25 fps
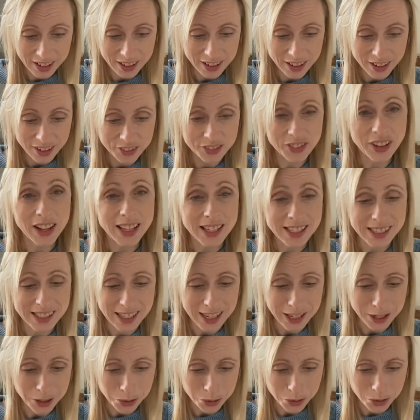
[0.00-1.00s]
Fliss
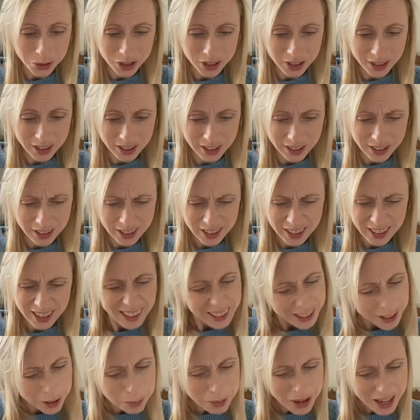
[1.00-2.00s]
giggled.
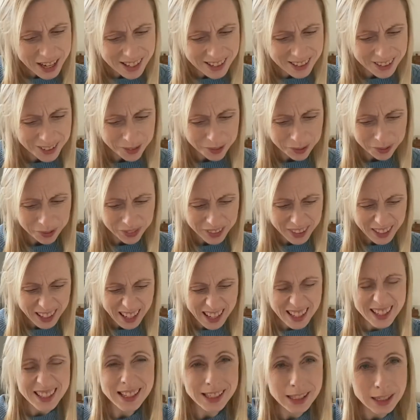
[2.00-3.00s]
You mean
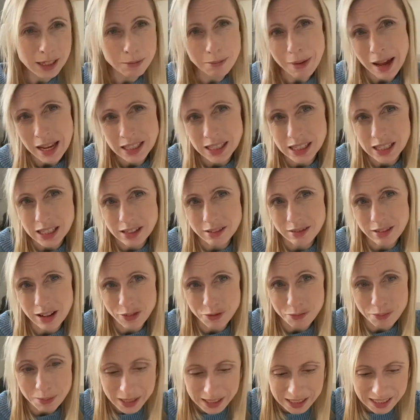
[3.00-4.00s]
it doesn't matter if
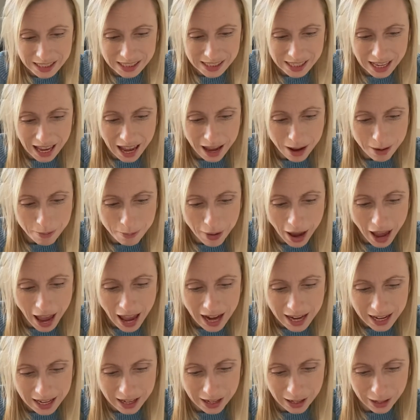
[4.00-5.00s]
Mrs.
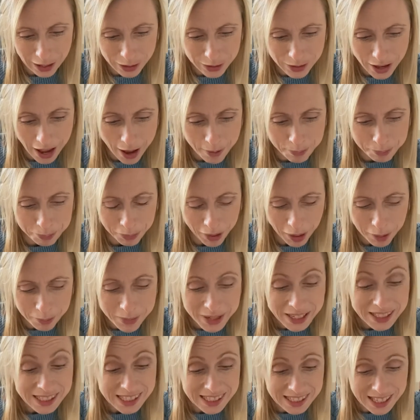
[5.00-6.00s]

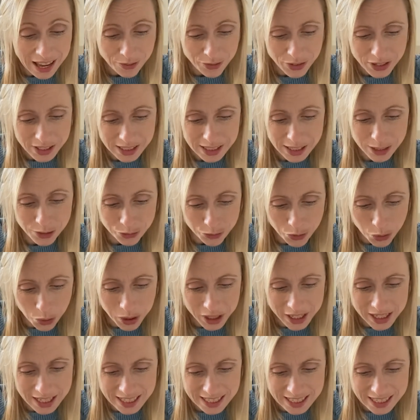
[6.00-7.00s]
Evans had
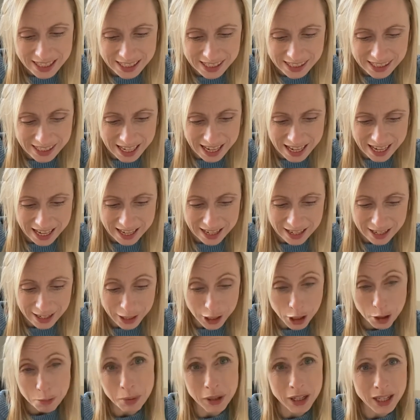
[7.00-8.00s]
fallen into the sea
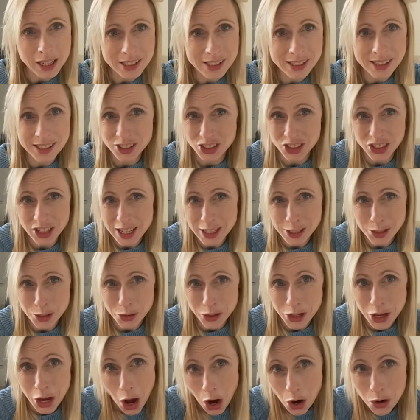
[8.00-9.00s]
because she's not
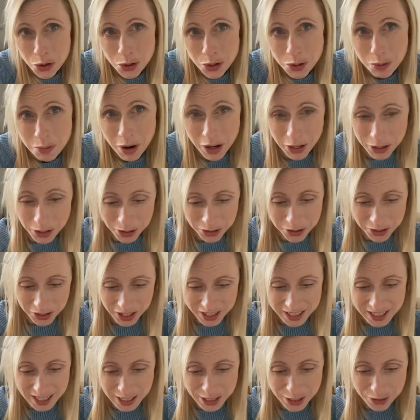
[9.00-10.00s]
the only one who can
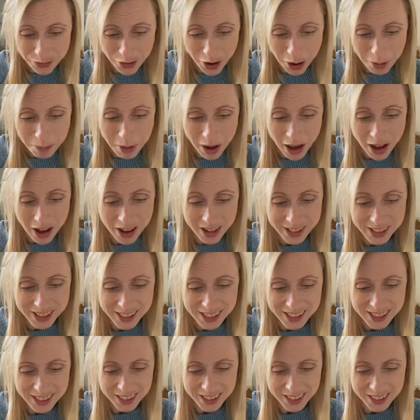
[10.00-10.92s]
identify birds?